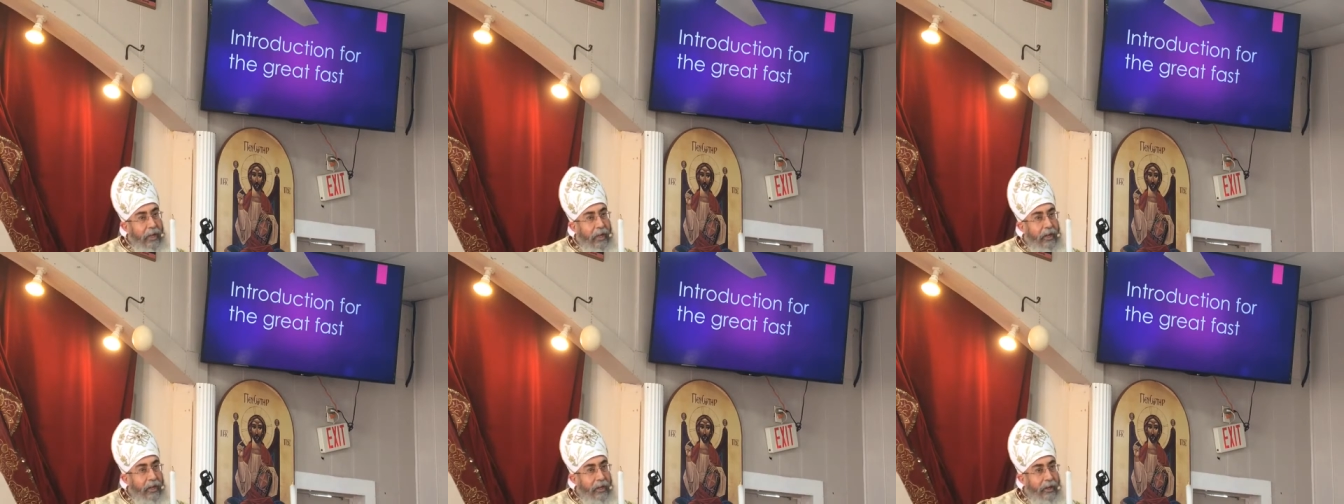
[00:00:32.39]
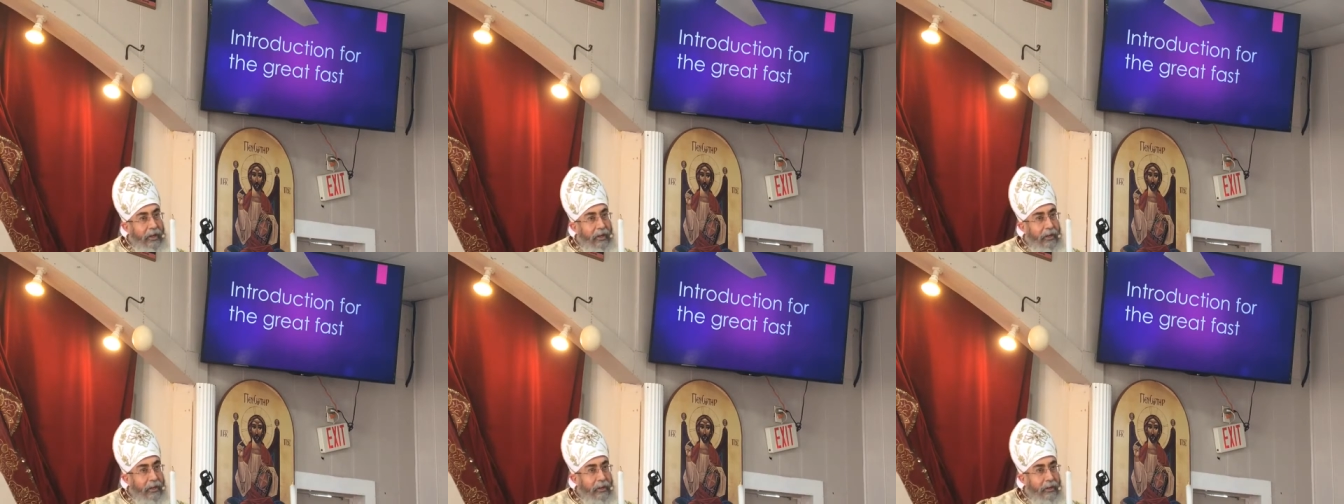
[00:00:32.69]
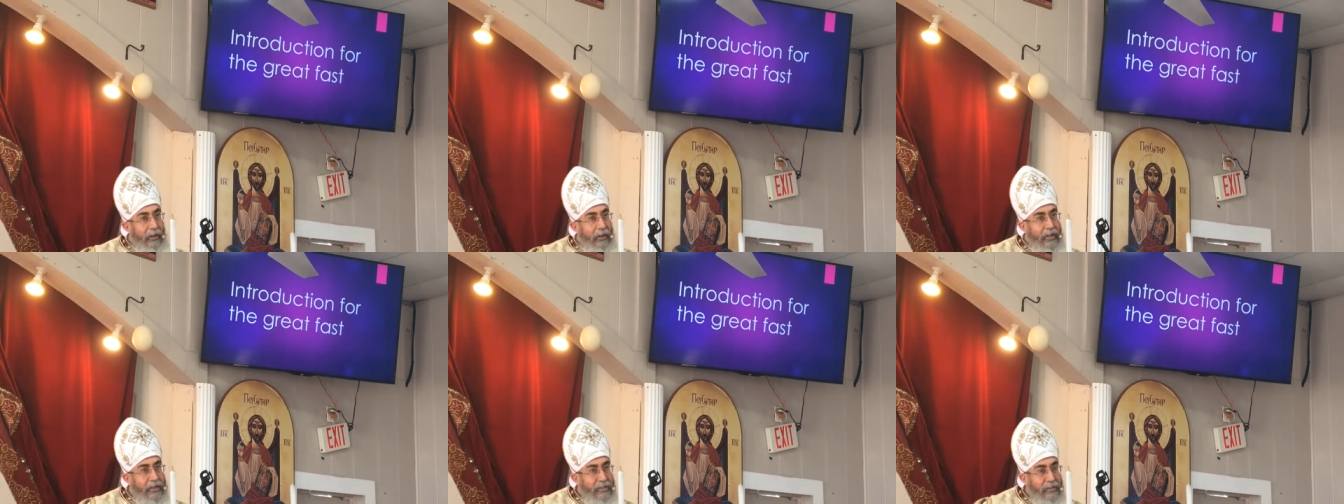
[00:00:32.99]

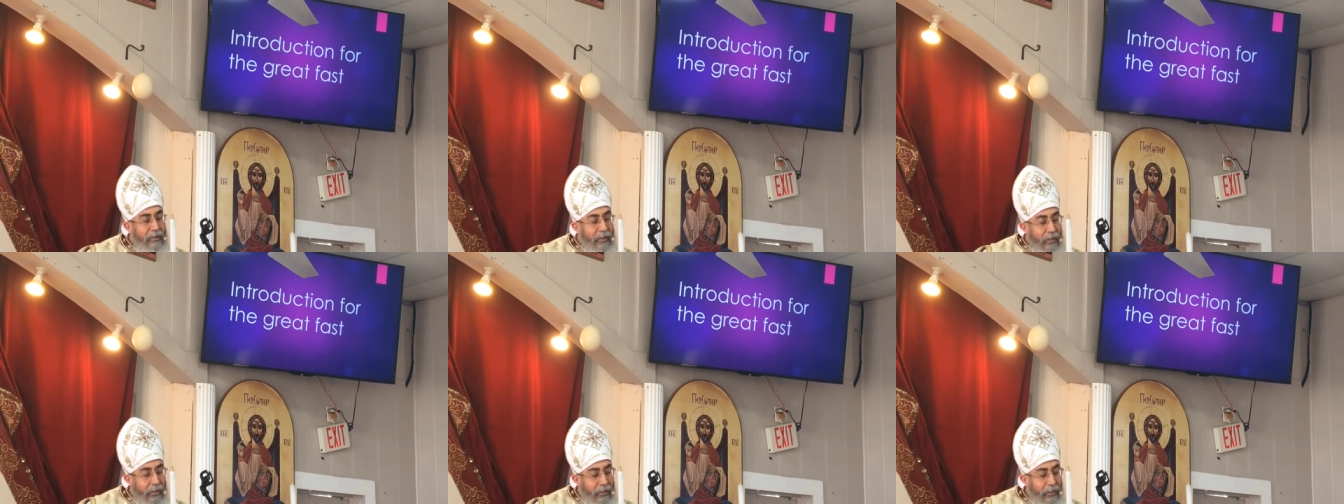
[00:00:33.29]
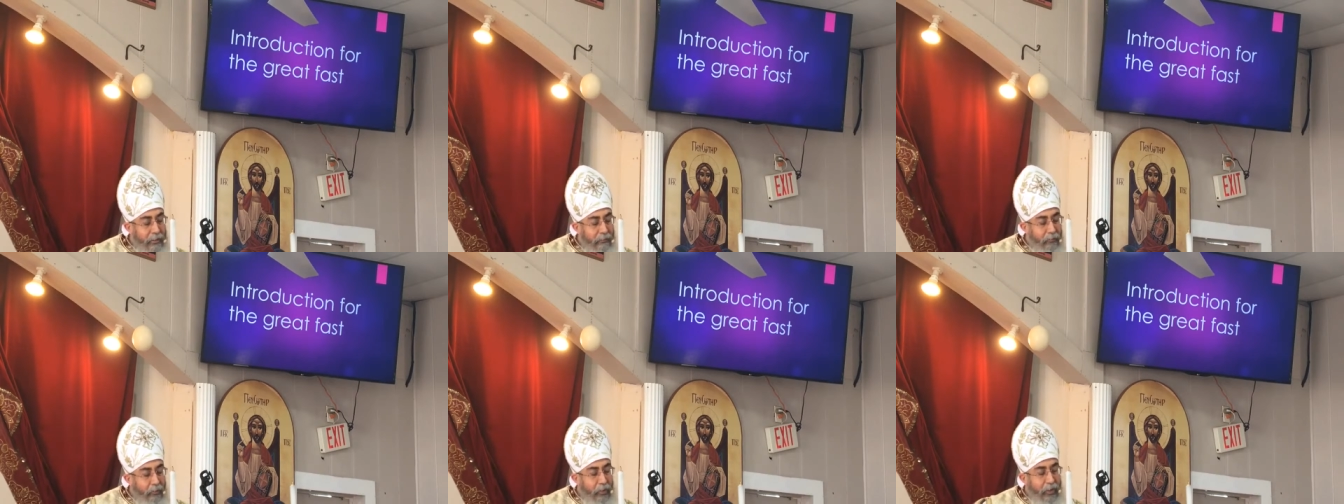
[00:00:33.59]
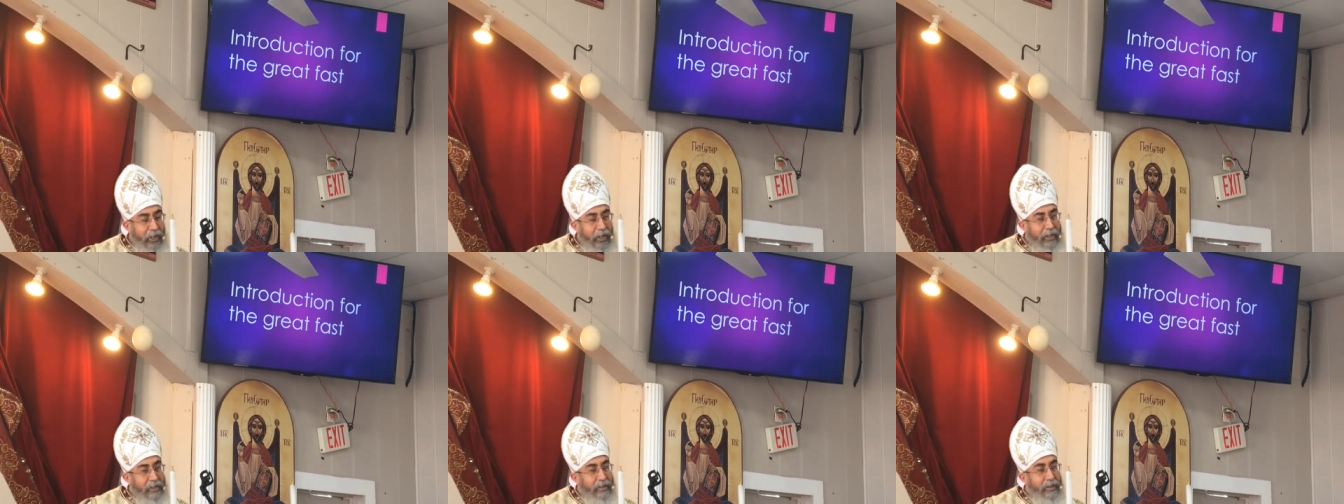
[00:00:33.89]
uh, lest I
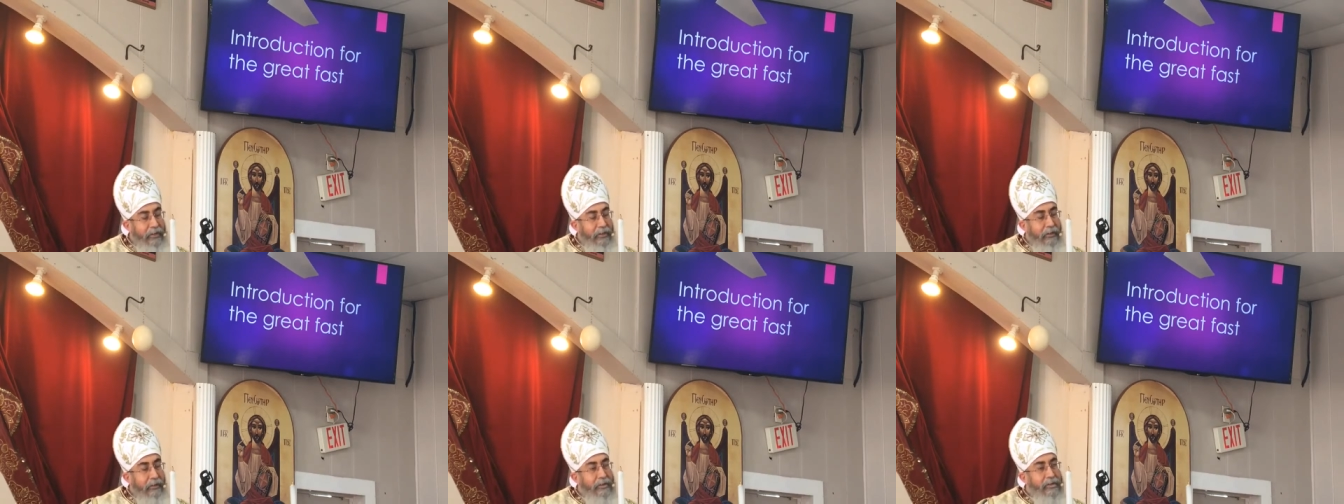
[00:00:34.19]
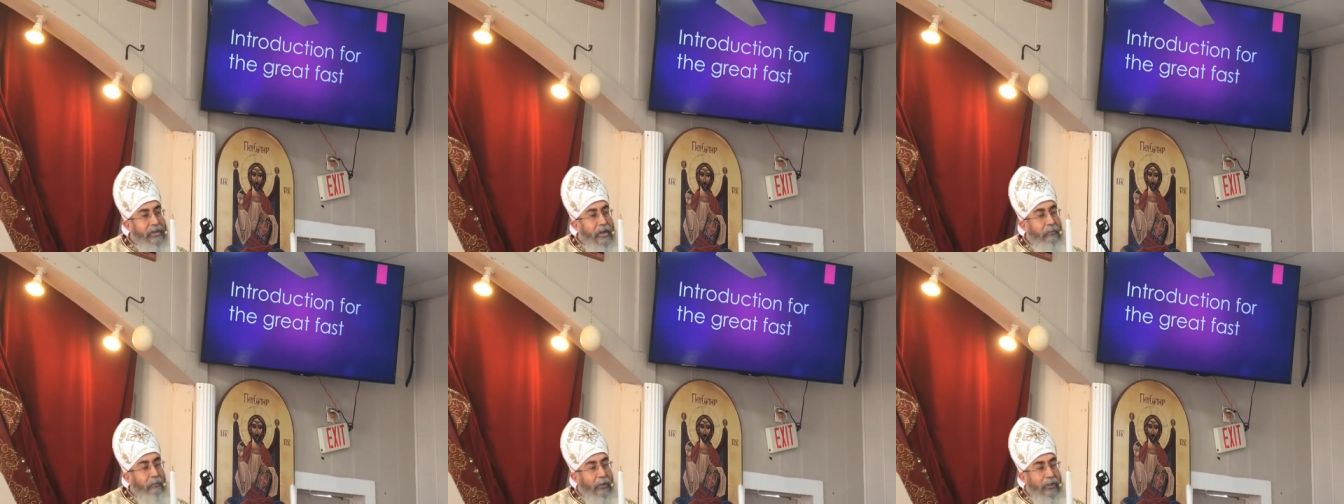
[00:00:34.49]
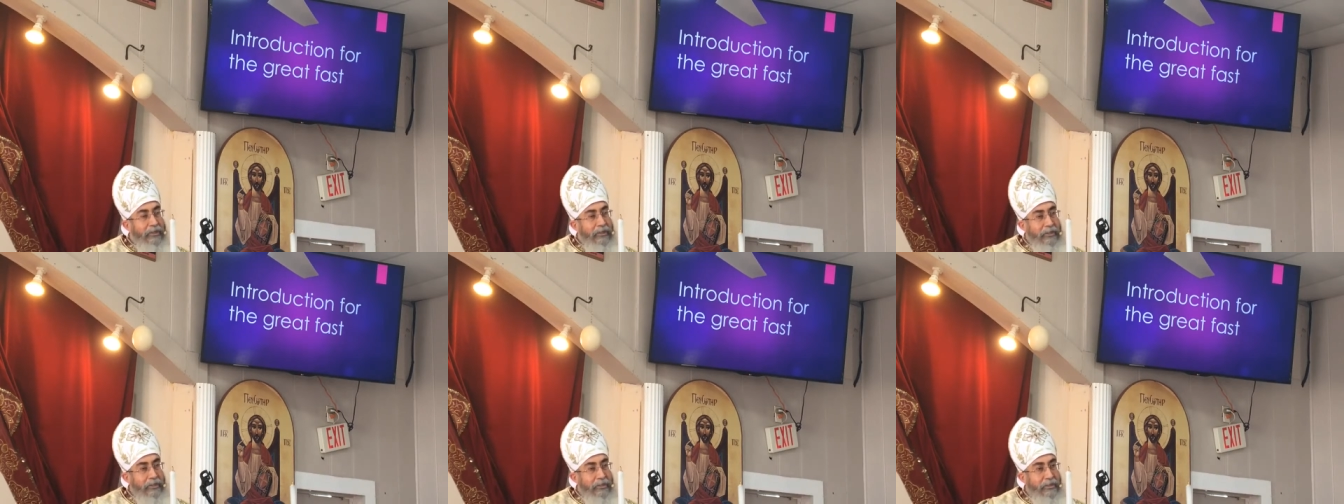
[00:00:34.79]
forget
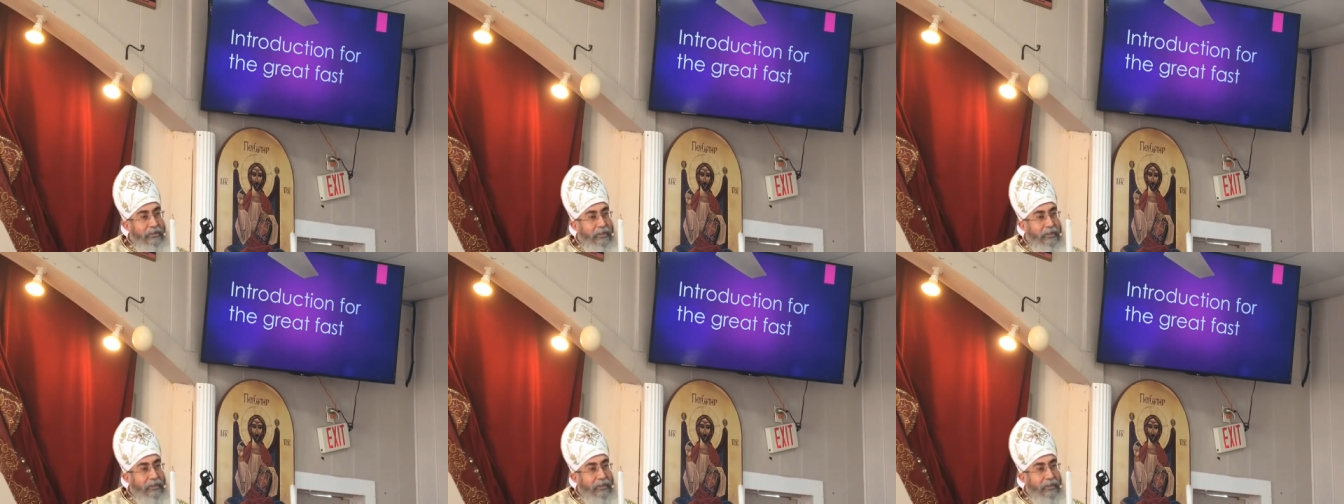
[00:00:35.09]
somebody.